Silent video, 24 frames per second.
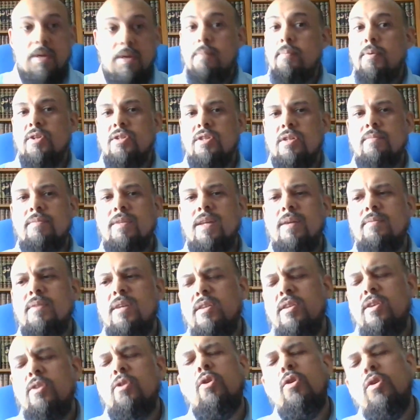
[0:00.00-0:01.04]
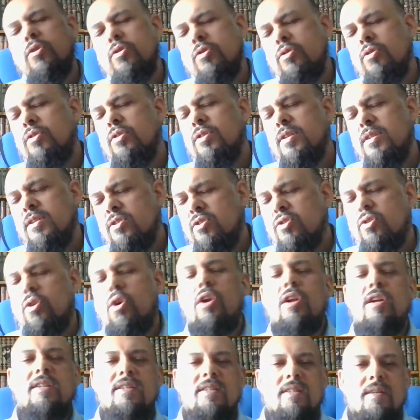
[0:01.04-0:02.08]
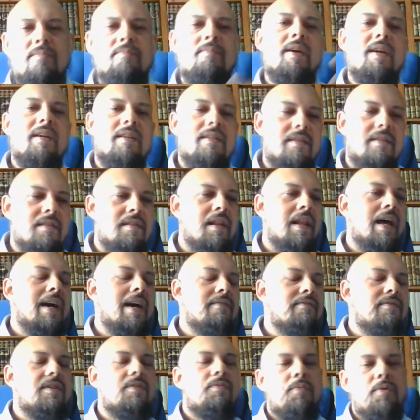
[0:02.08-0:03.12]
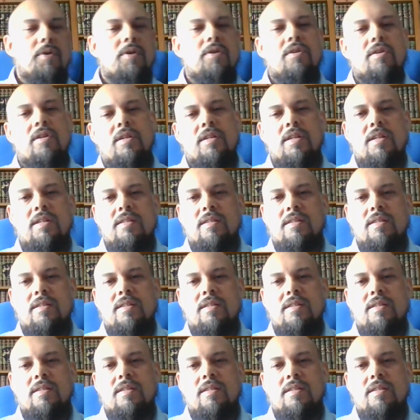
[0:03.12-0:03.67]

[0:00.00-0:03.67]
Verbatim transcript: People sometimes they think, oh, you know, the scholars, they make life difficult,